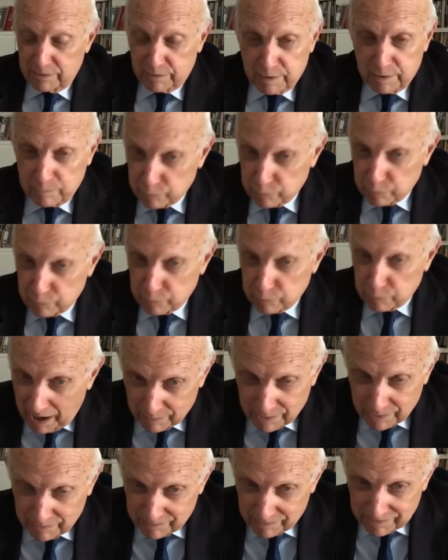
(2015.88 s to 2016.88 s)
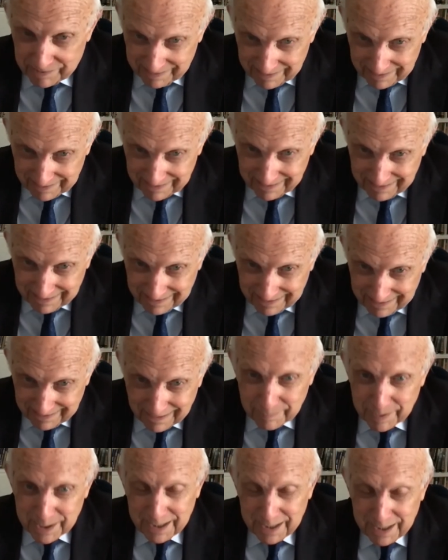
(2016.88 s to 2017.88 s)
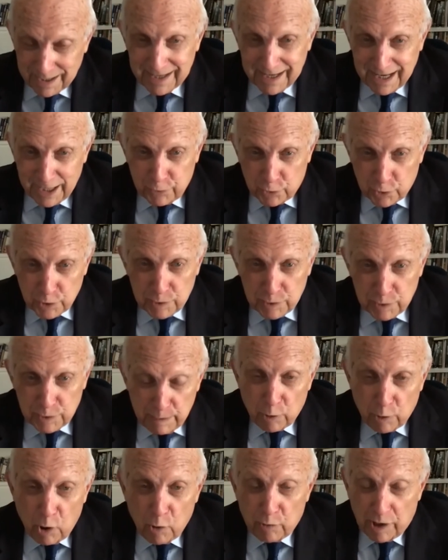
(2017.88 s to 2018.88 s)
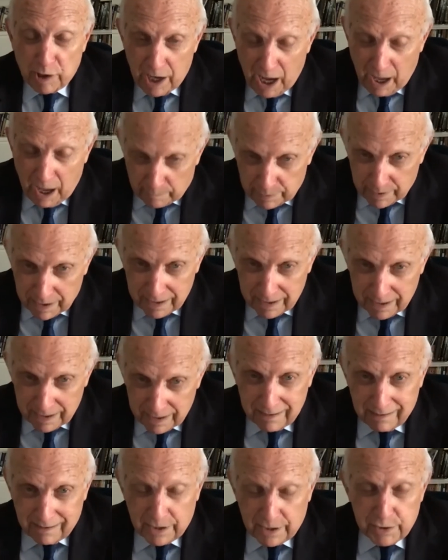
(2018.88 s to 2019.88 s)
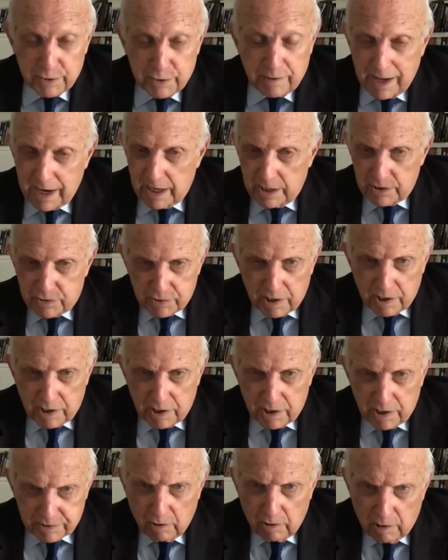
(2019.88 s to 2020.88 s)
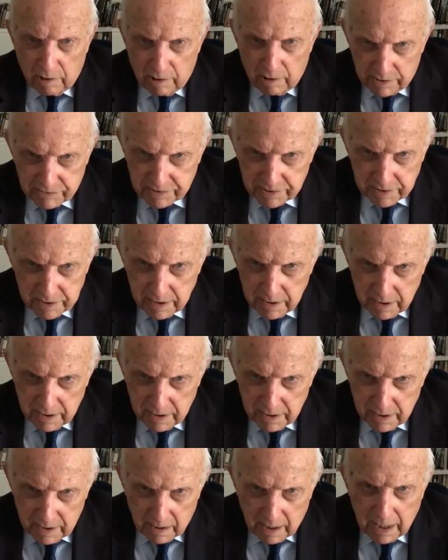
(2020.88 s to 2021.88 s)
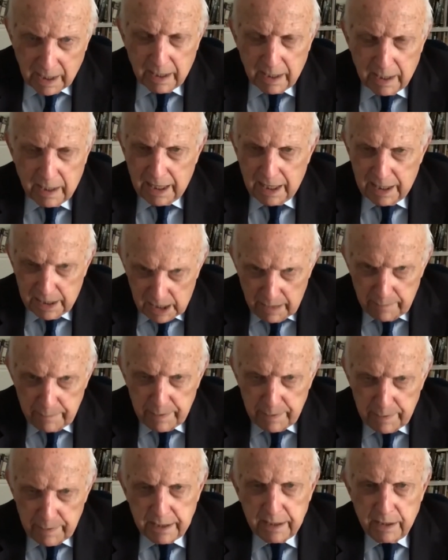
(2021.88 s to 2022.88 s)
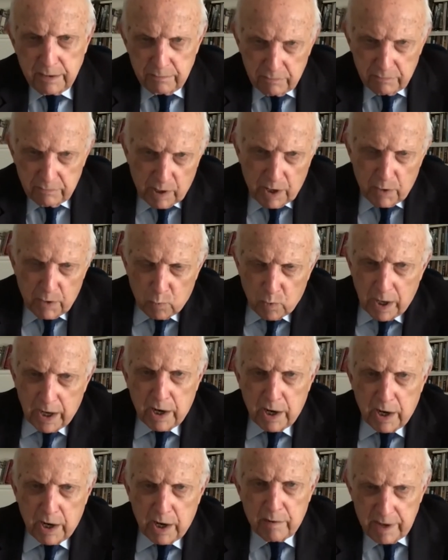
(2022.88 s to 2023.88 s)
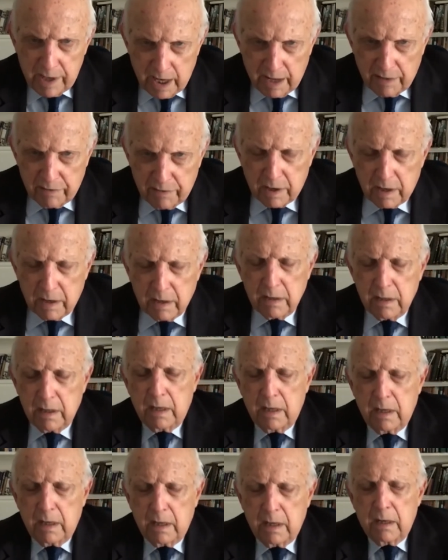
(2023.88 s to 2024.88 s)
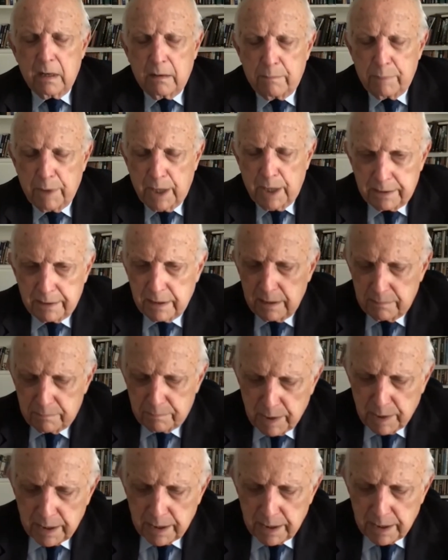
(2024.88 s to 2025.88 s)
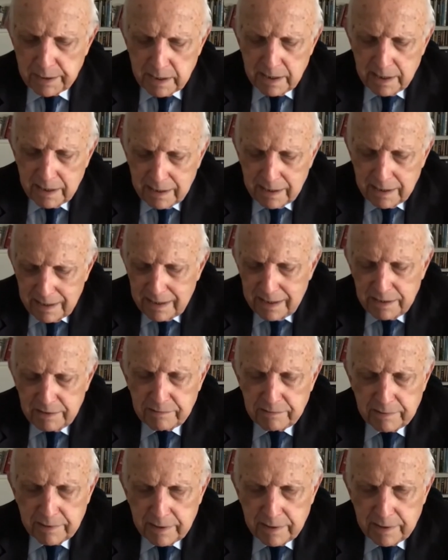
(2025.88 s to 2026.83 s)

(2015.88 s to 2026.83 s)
subscribers. I mean, it could be broken up under antitrust laws and limited in one way or another. But it